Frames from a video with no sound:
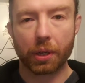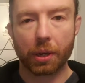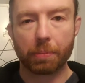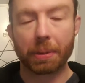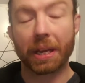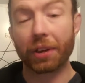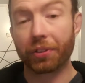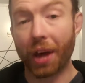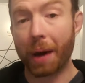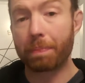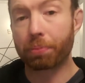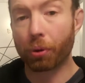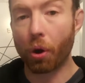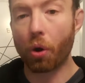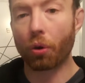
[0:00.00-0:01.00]
because that
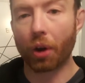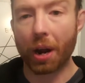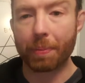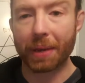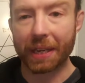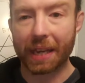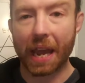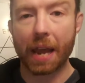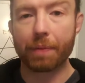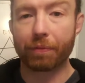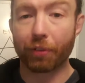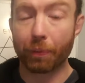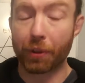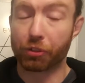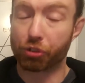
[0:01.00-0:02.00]
programming came
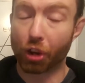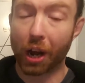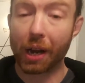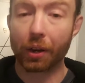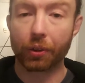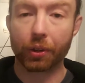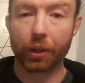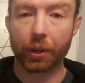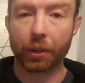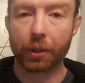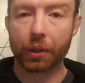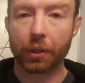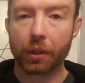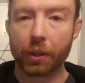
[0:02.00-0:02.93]
from the childhood